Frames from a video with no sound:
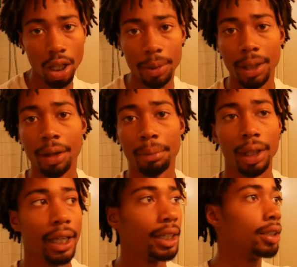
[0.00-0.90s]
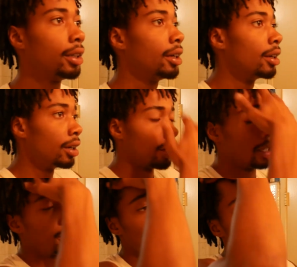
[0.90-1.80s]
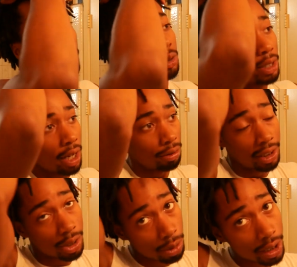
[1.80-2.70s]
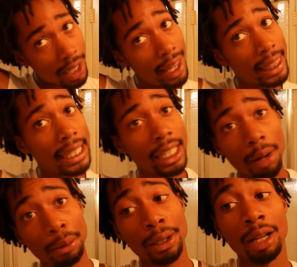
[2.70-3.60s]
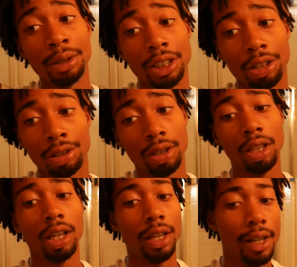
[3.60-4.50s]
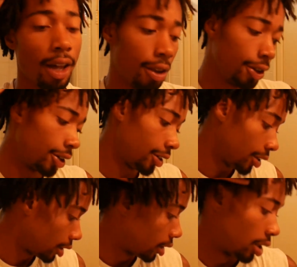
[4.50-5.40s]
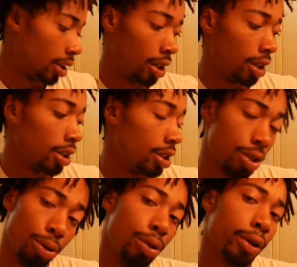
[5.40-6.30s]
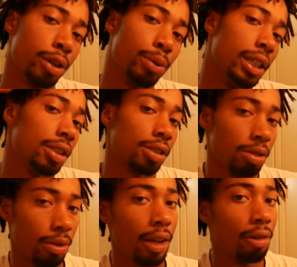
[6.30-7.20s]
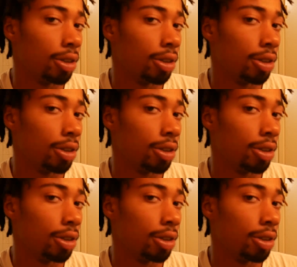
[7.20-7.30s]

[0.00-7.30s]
coming into play. 3 months without a retwist. I think I'm gonna probably go another 2 or 3 weeks without